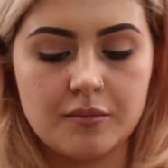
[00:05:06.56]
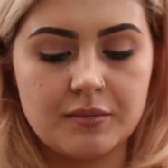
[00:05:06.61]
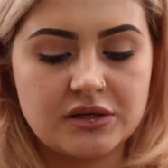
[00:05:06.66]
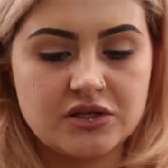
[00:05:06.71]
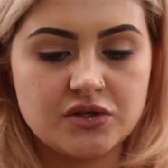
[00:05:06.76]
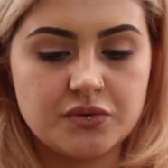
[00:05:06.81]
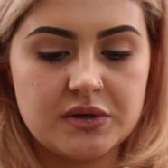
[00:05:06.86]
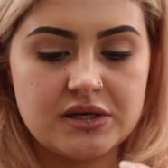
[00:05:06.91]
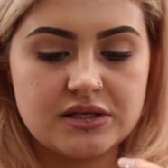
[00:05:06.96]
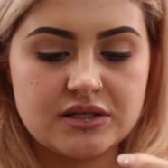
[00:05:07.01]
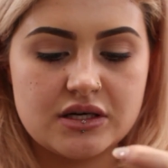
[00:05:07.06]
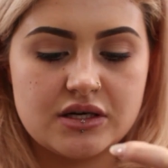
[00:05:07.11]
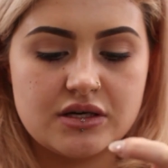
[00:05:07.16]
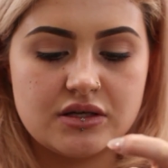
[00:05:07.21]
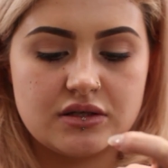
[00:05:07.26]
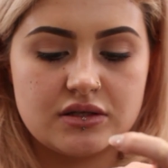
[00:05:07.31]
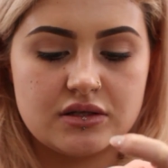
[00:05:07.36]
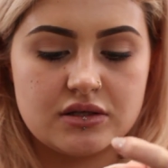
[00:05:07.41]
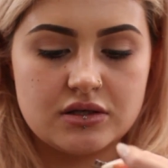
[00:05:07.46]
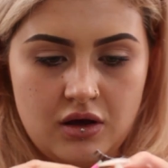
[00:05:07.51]
my
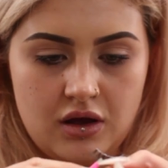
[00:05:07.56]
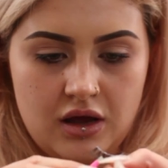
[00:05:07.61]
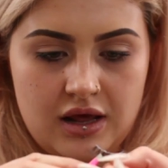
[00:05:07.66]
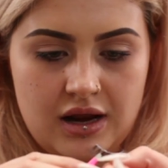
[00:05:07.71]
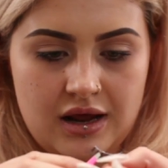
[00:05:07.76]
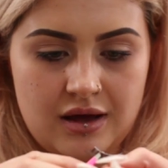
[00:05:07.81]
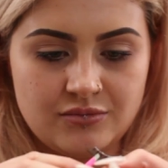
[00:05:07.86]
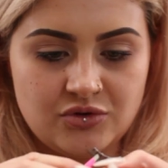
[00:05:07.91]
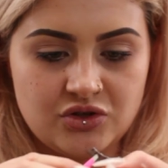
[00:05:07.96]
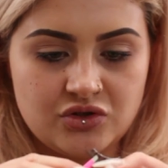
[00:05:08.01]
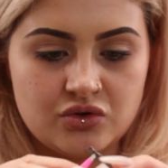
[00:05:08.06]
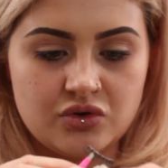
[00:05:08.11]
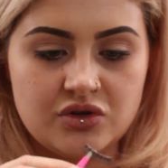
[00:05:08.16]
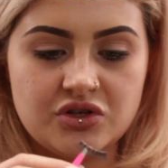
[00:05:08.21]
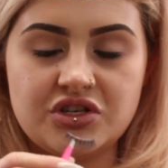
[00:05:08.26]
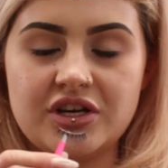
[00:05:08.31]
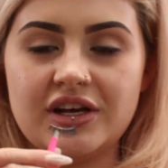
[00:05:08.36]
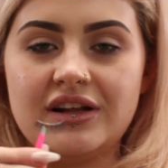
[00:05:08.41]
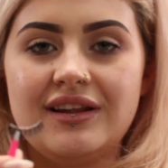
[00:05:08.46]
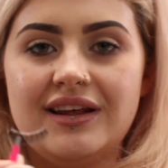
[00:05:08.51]
tweezers and I'm just going
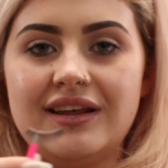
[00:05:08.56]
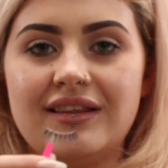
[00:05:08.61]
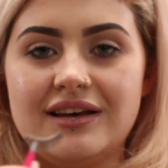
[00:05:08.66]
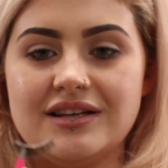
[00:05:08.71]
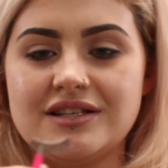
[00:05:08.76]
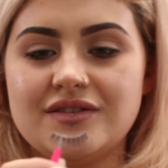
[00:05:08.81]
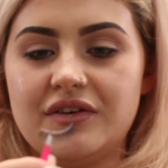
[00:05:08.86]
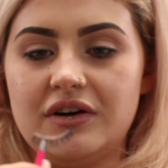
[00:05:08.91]
to chill like this